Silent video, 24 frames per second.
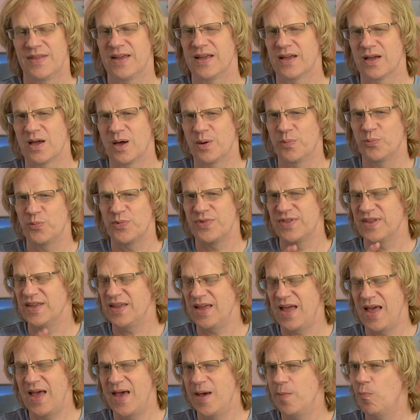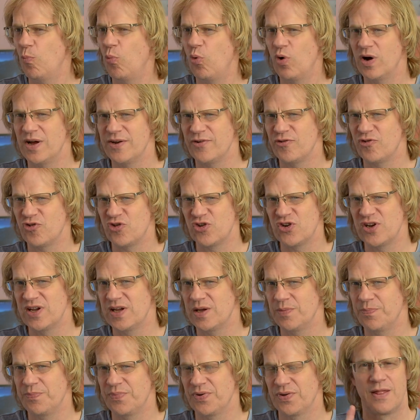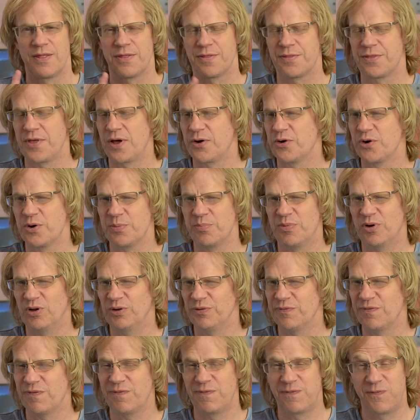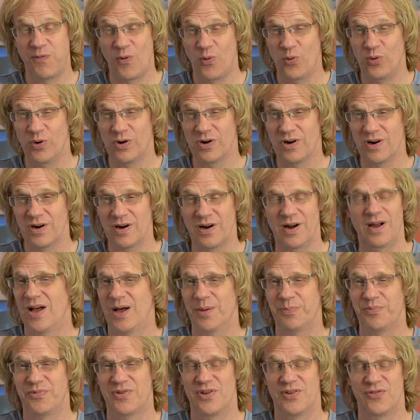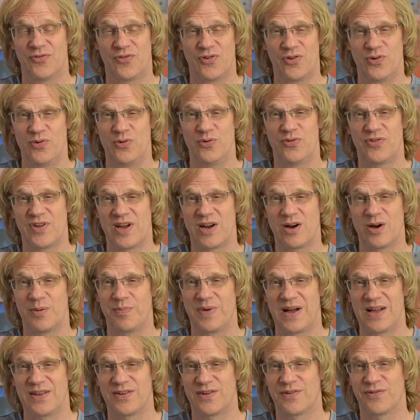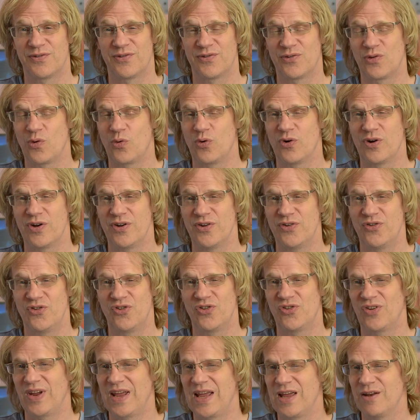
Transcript: They come with the M1 chip, Thunderbolt 4, up to 2 TB of storage,